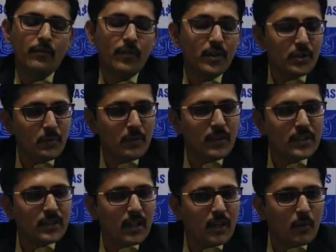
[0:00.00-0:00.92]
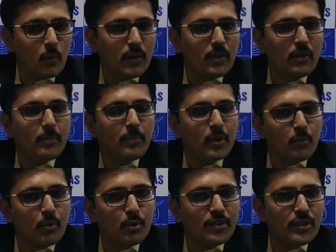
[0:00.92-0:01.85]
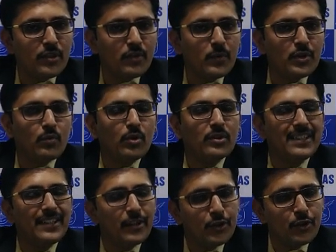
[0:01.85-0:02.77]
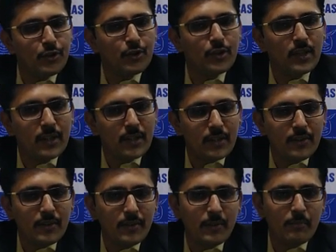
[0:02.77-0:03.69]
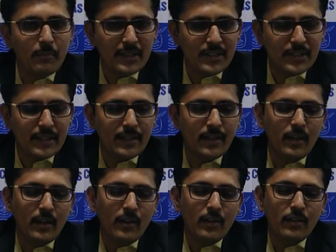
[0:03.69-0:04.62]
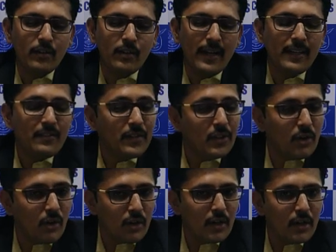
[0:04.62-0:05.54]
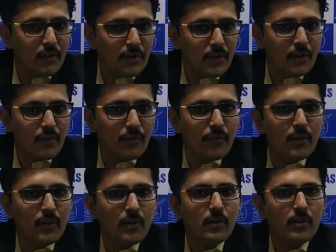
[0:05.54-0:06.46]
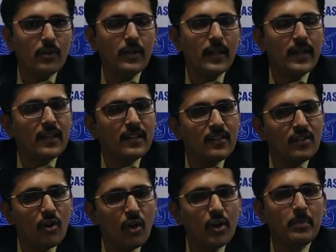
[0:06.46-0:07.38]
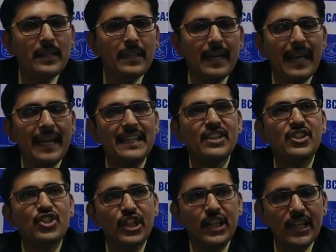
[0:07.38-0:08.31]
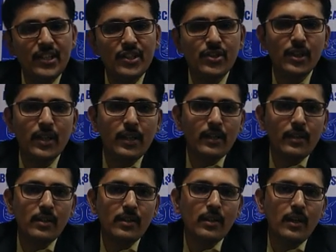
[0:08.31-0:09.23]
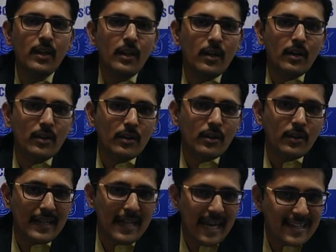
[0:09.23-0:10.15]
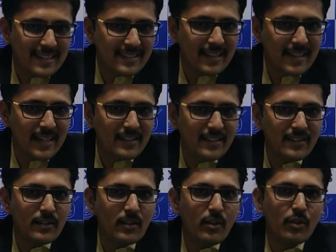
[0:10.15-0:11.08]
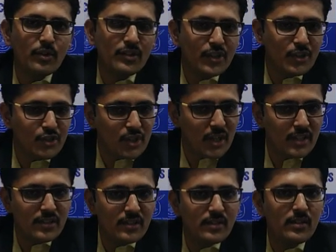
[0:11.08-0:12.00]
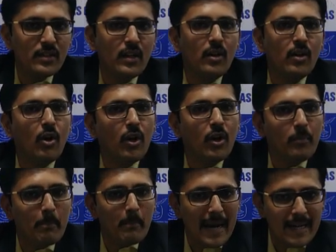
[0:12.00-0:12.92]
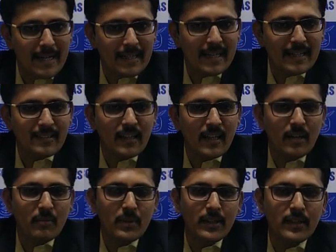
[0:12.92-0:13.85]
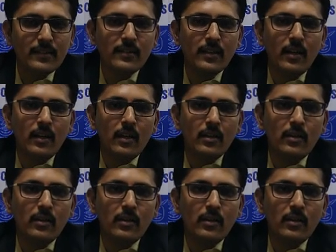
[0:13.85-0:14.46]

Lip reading: First, we will start with the proposals which was introduced in the budget. As we all are aware of, there has not been any change in the tax rates or surcharges or MAT tax liabilities.